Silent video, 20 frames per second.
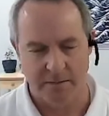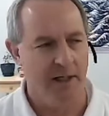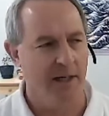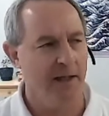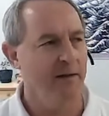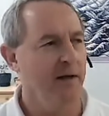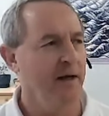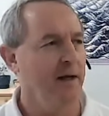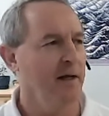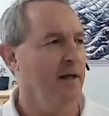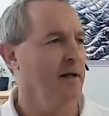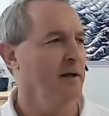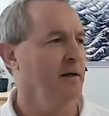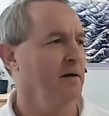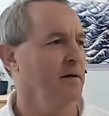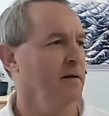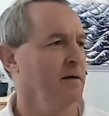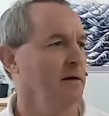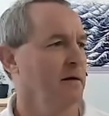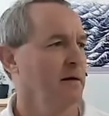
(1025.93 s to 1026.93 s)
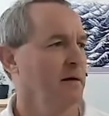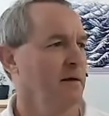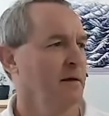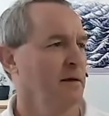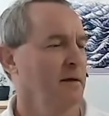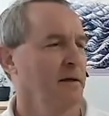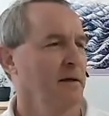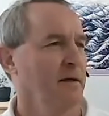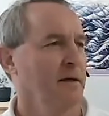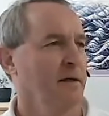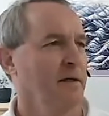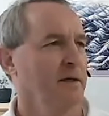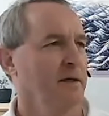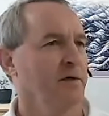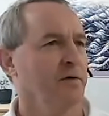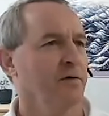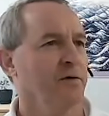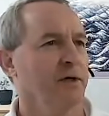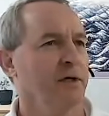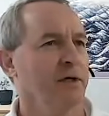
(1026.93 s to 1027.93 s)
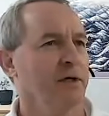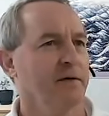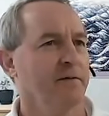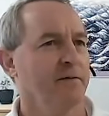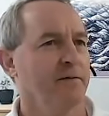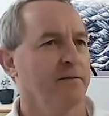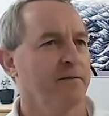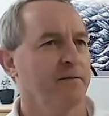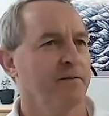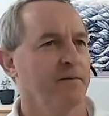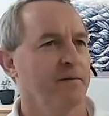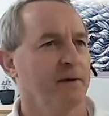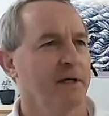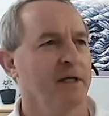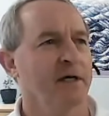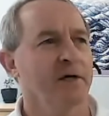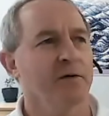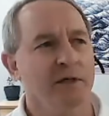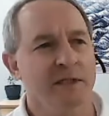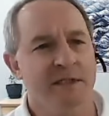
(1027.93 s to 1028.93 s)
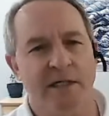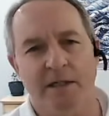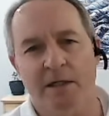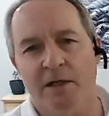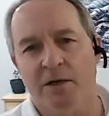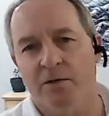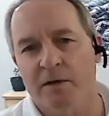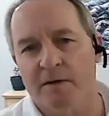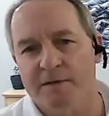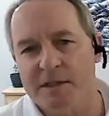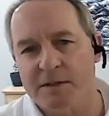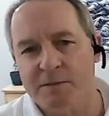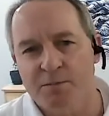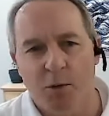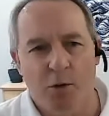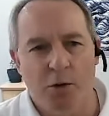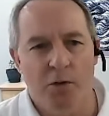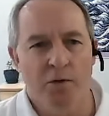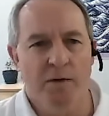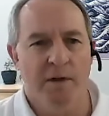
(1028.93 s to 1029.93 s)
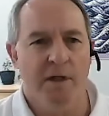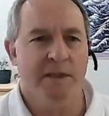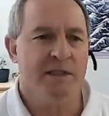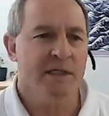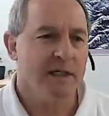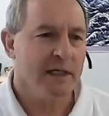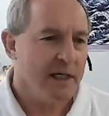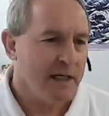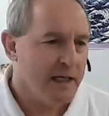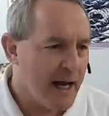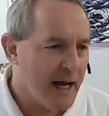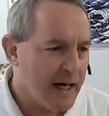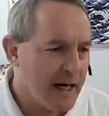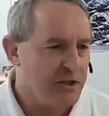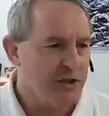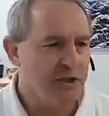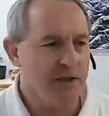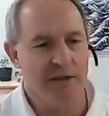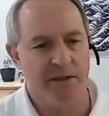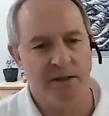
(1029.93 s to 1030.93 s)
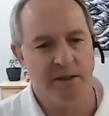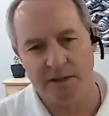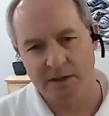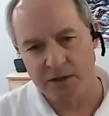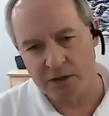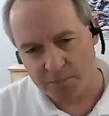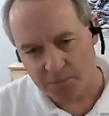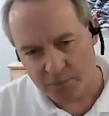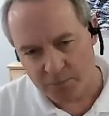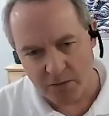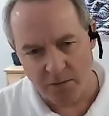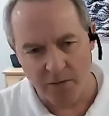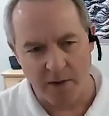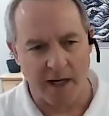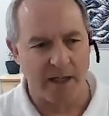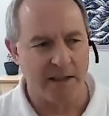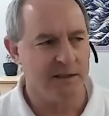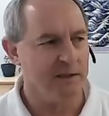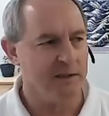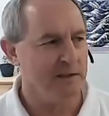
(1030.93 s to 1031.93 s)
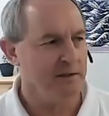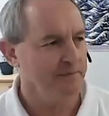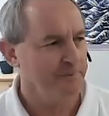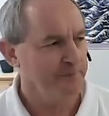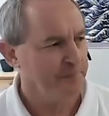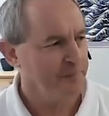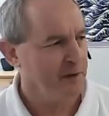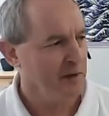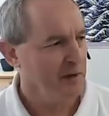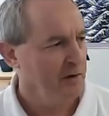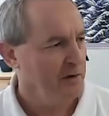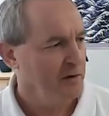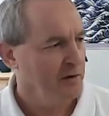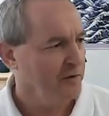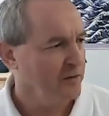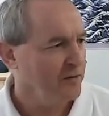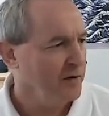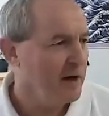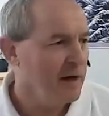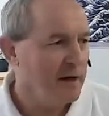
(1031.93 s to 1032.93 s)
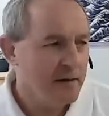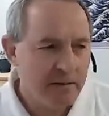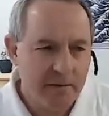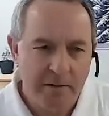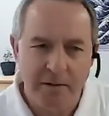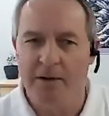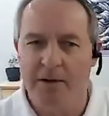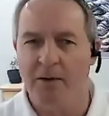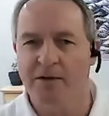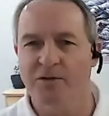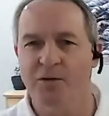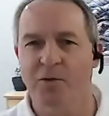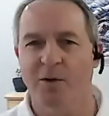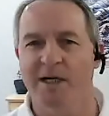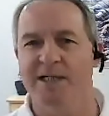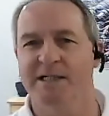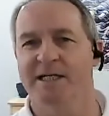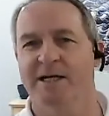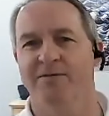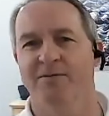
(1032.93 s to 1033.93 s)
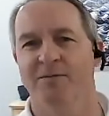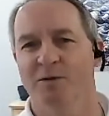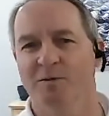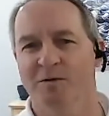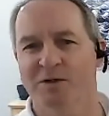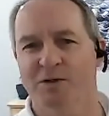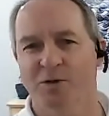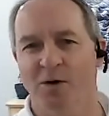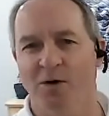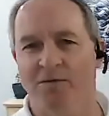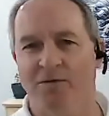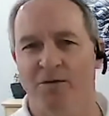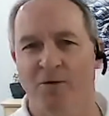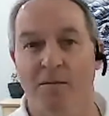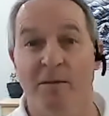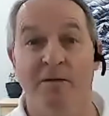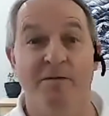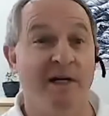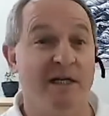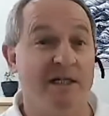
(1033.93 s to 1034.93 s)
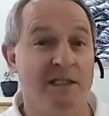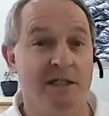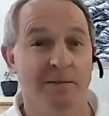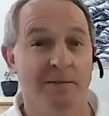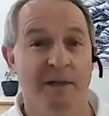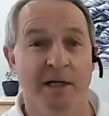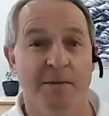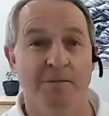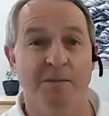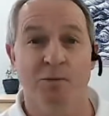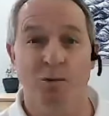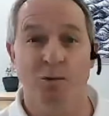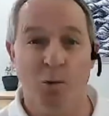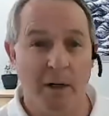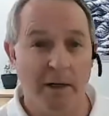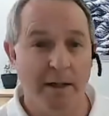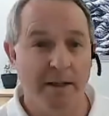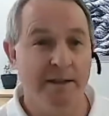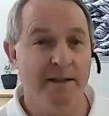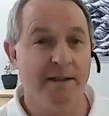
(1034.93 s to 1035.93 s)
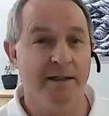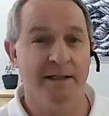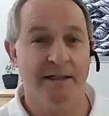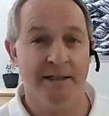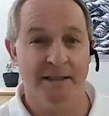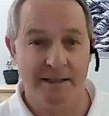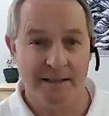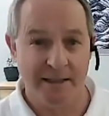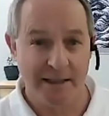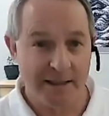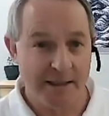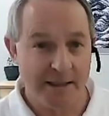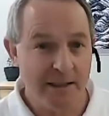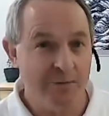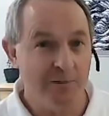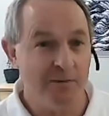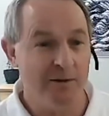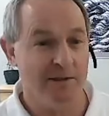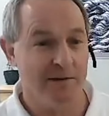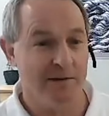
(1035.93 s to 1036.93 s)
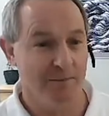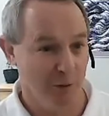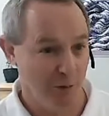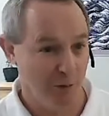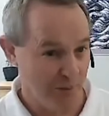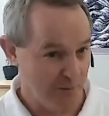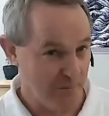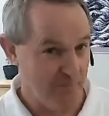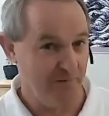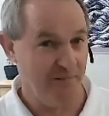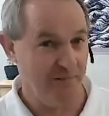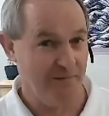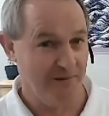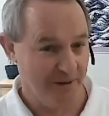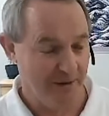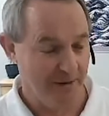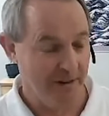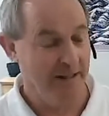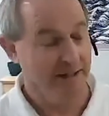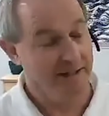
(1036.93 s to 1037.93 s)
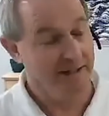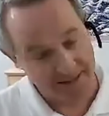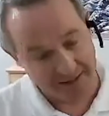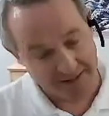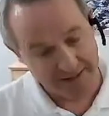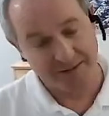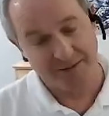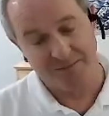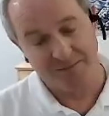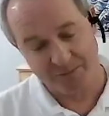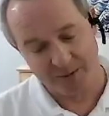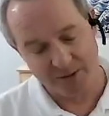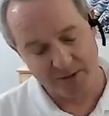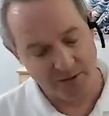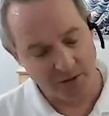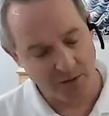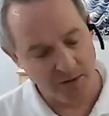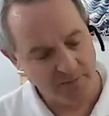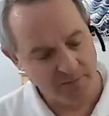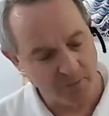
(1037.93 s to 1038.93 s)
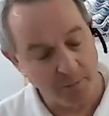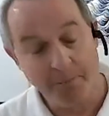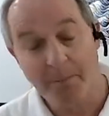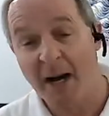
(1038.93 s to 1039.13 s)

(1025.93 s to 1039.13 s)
And then a degree of, an increasing degree of smoothness and connection as you progress. So that, you know, a twenty-seven move short form eventually becomes one continuous move. All right, right. That's what you're going for.